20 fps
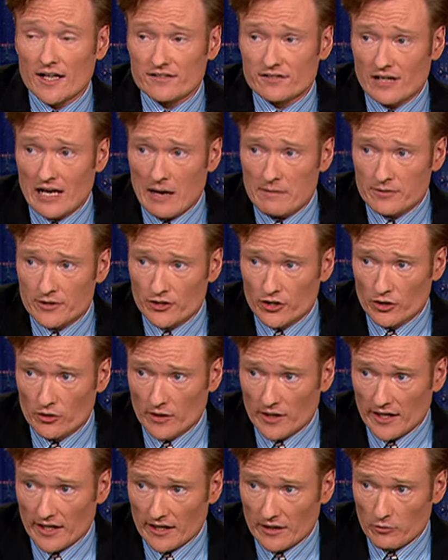of time to do
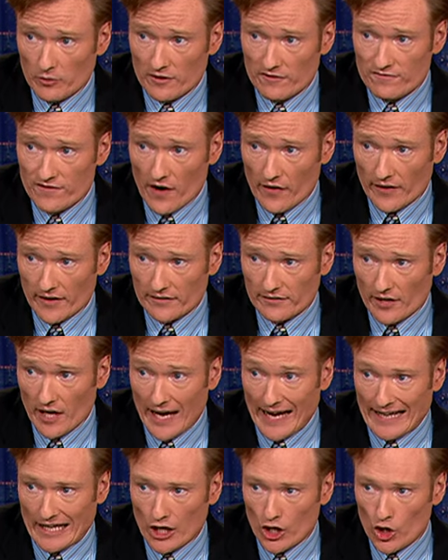it in. We're very
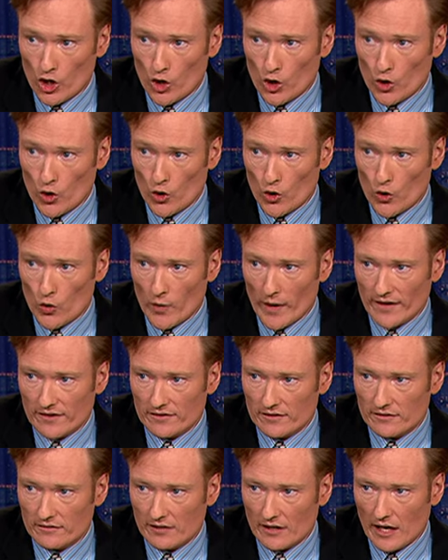tight. No
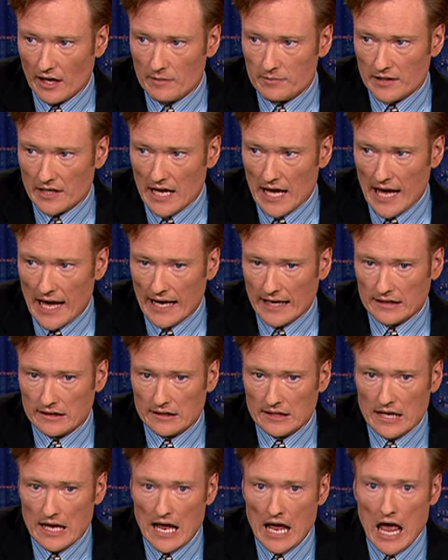wasting time
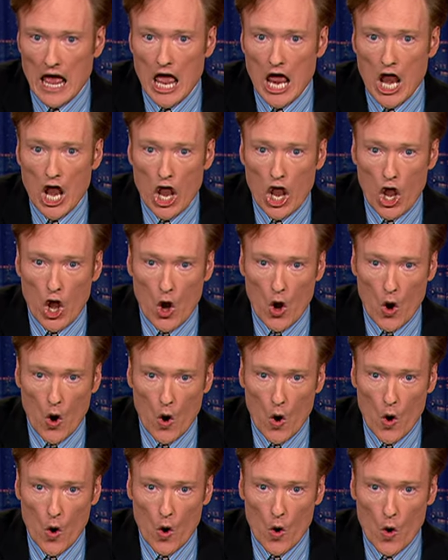tonight.
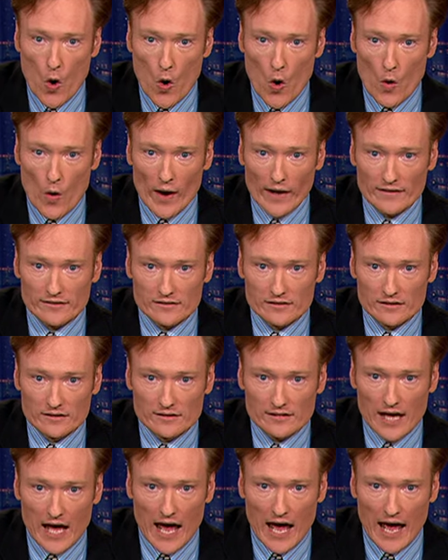No wasting
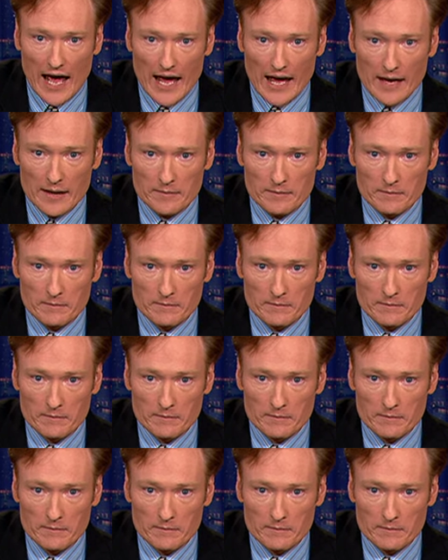time.